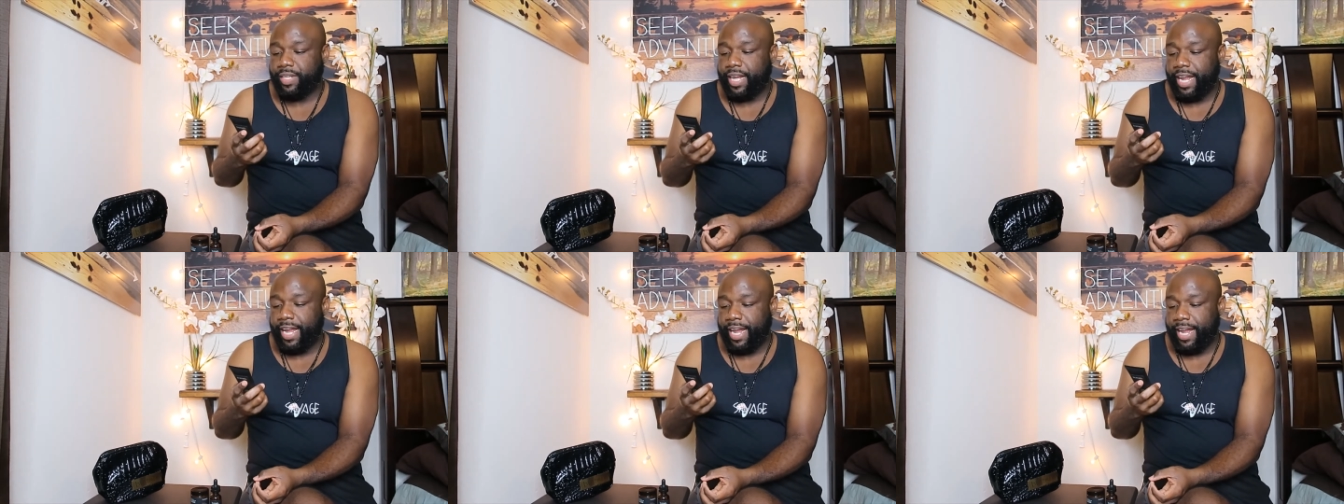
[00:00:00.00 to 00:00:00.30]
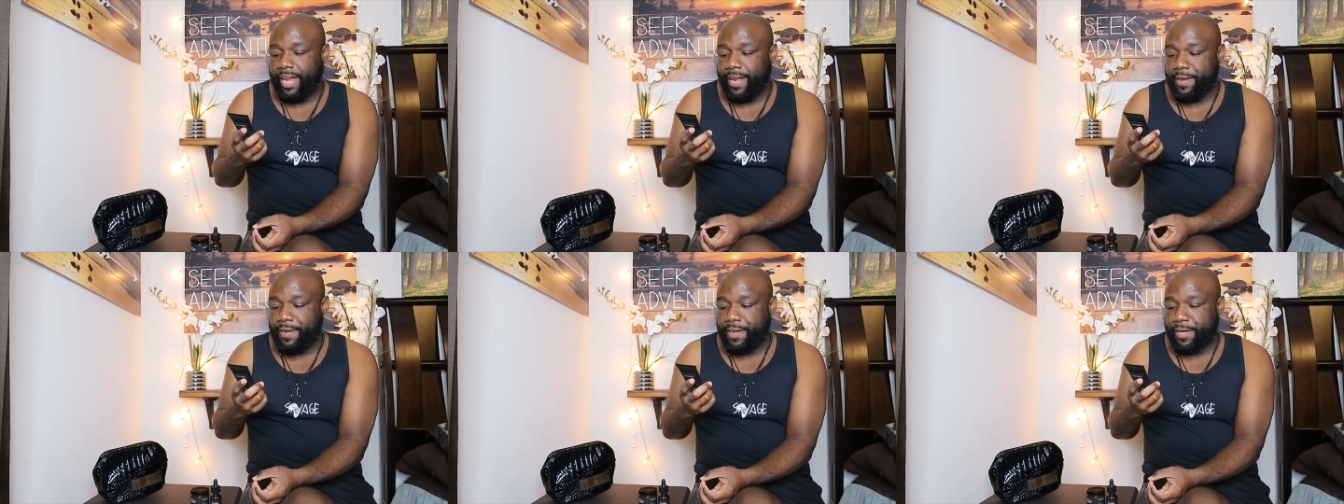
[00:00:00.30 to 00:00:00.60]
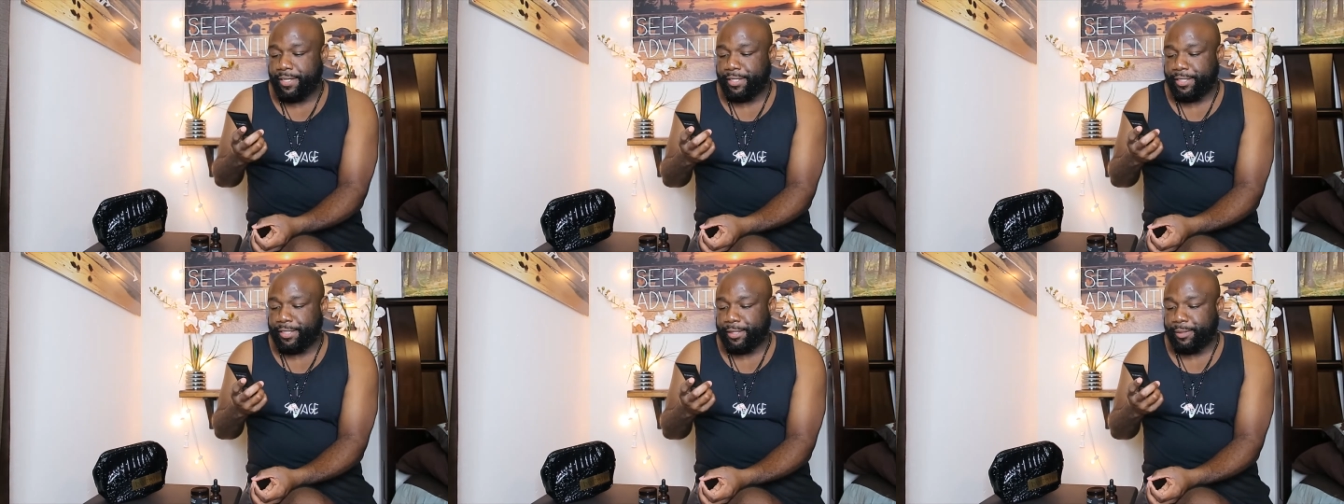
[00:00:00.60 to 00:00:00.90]
And,
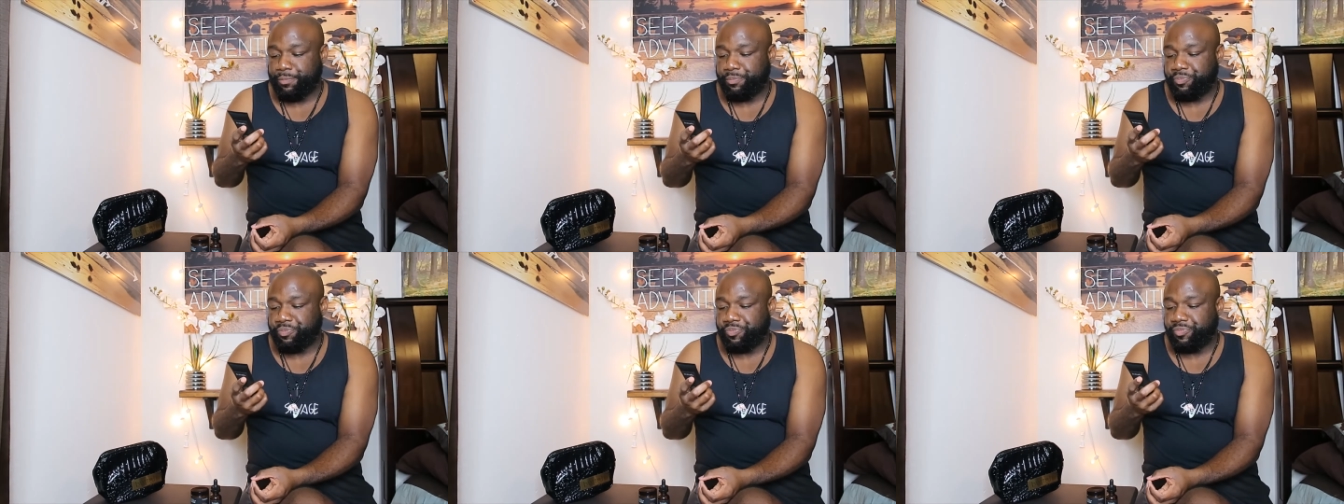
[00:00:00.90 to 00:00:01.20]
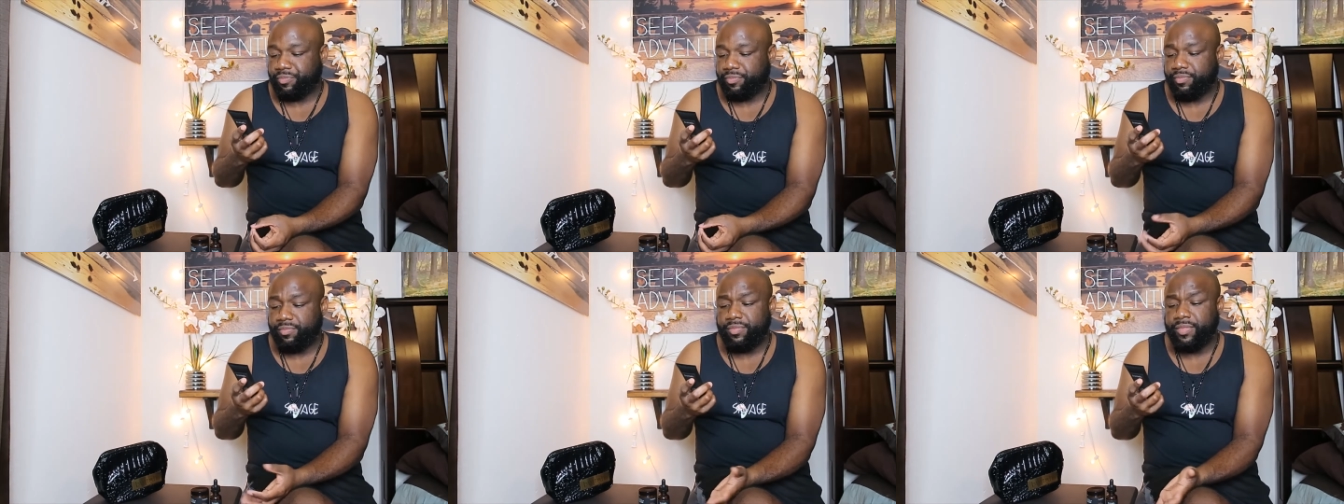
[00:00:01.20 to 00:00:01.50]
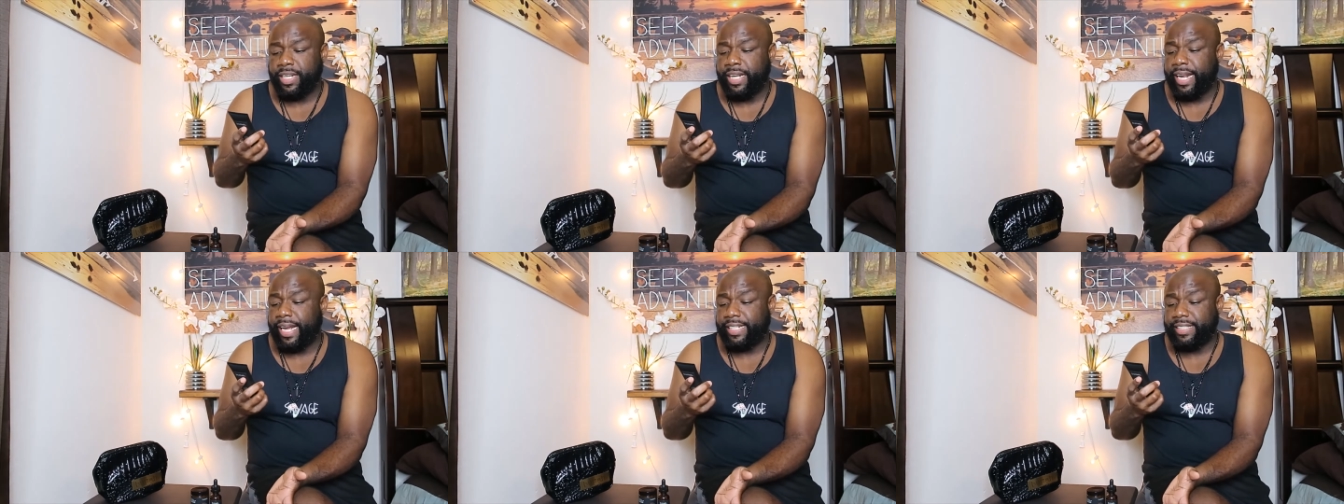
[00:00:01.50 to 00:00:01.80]
um,
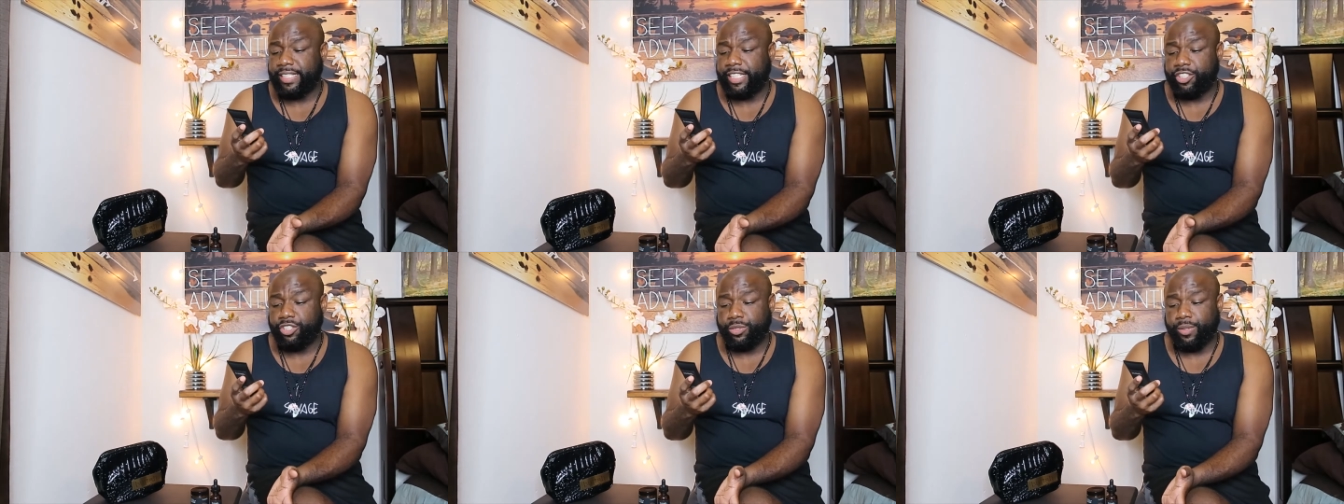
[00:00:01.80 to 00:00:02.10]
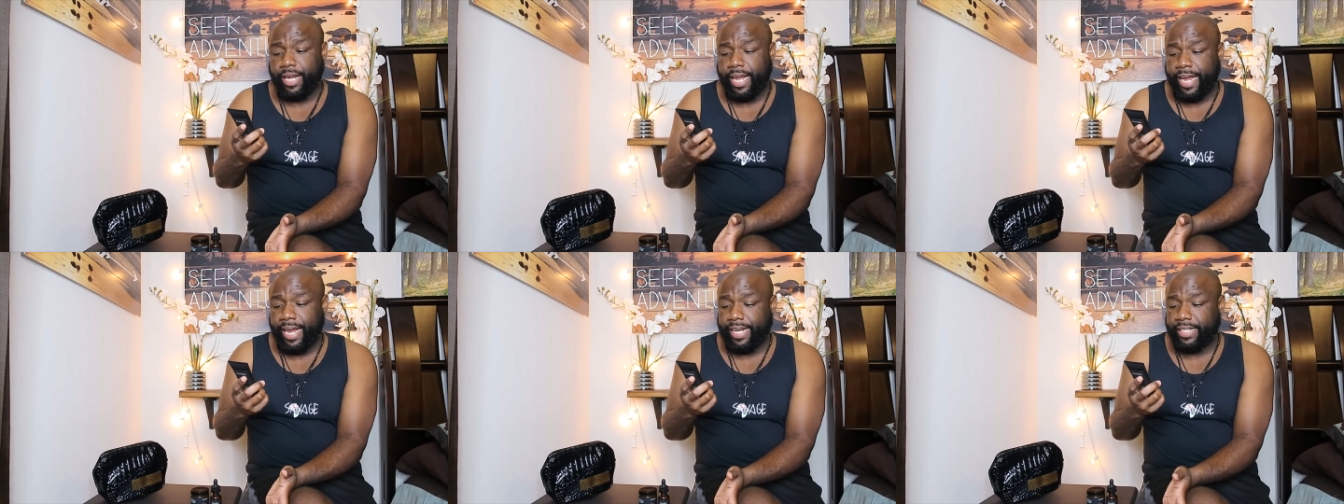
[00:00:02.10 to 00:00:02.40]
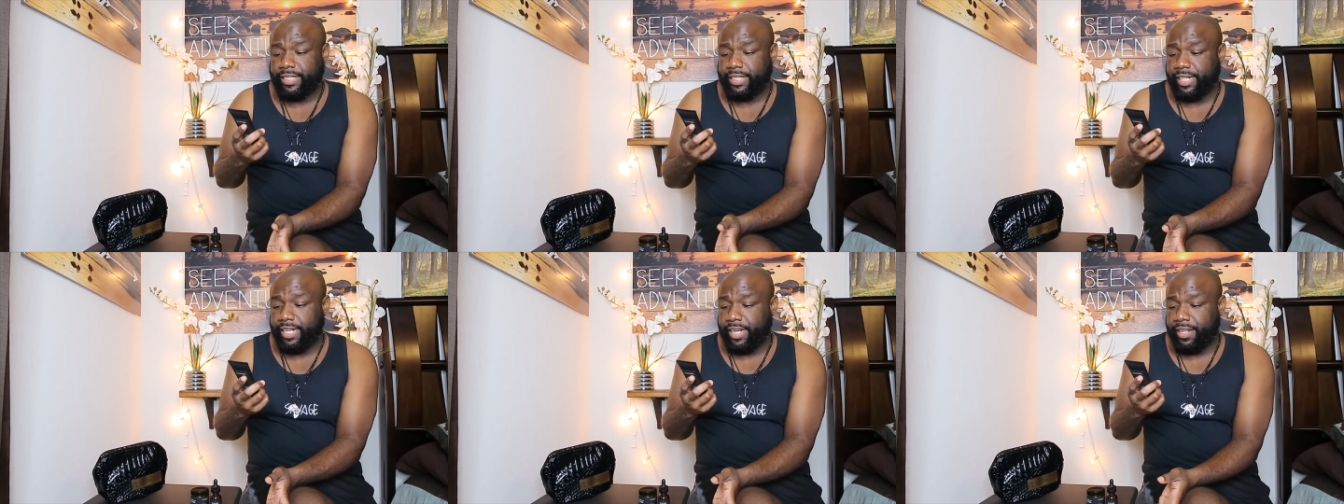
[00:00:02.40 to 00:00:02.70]
it has citric
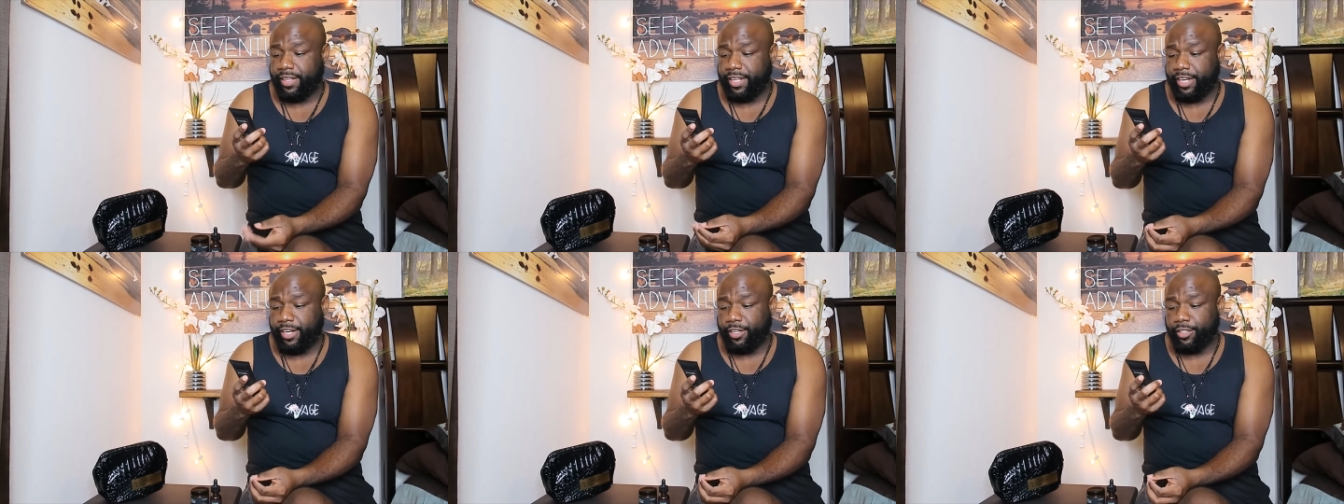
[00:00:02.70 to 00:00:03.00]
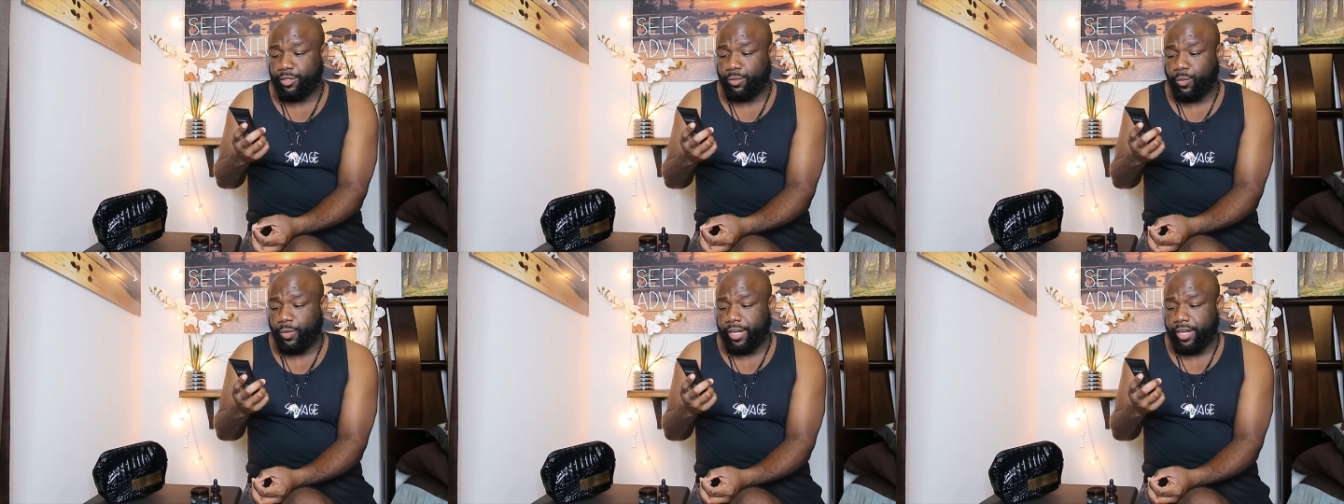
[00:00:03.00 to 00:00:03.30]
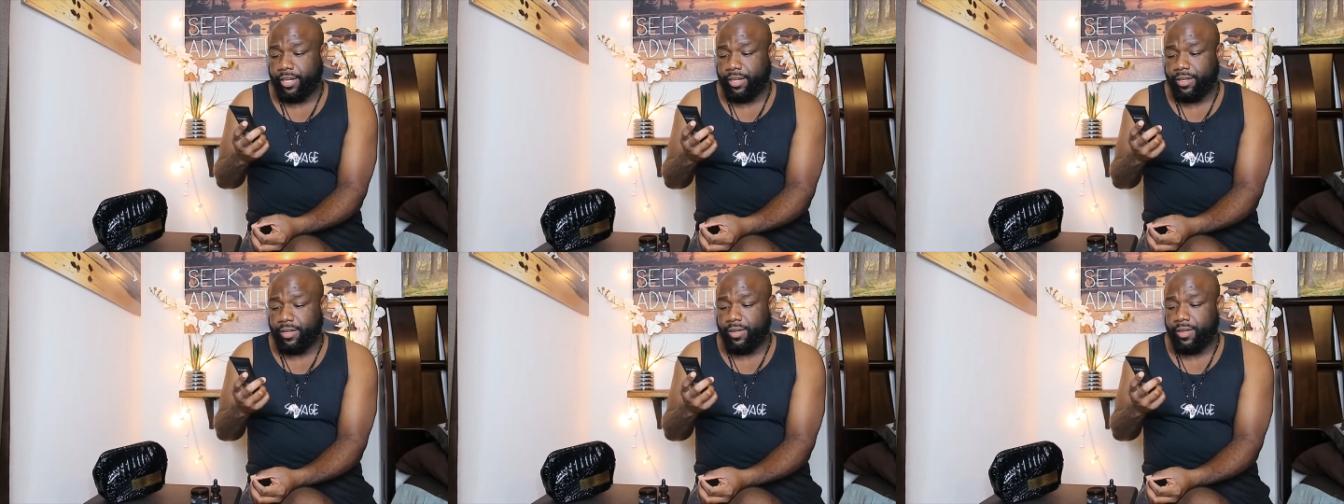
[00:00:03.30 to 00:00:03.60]
acid in there as
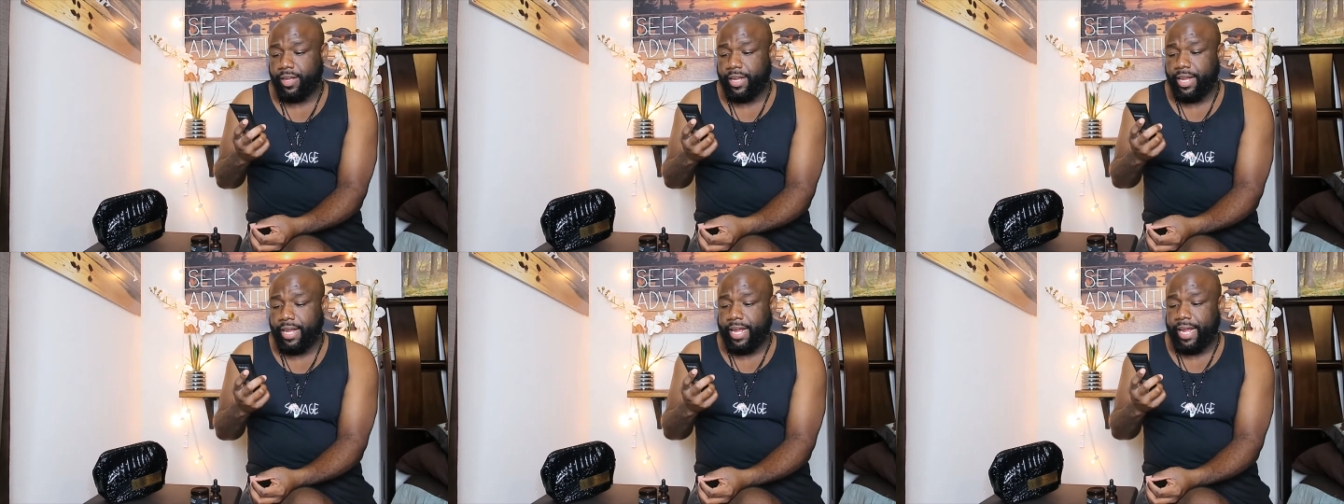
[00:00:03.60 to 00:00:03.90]
well